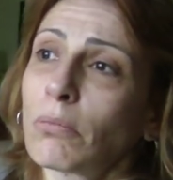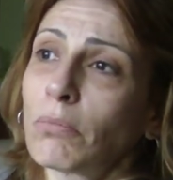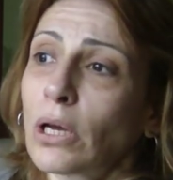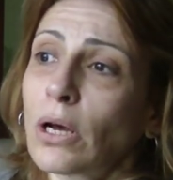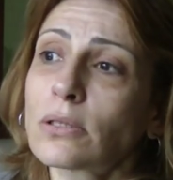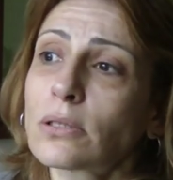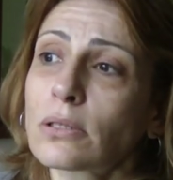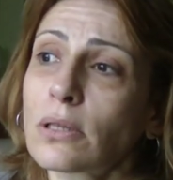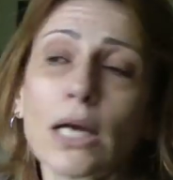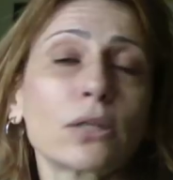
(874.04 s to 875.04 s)

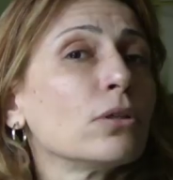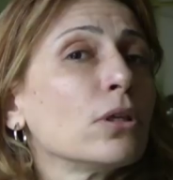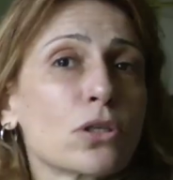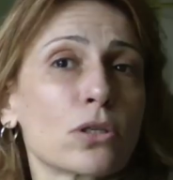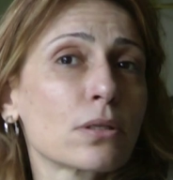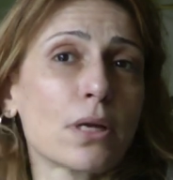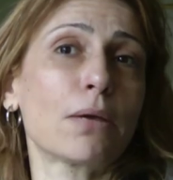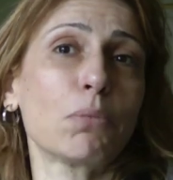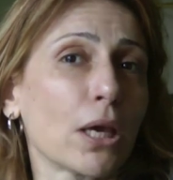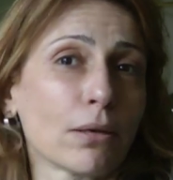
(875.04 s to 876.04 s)
because they are Tunisians
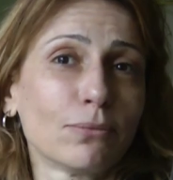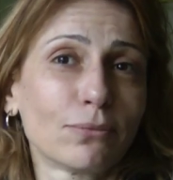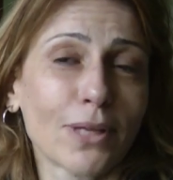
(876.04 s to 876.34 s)
like me.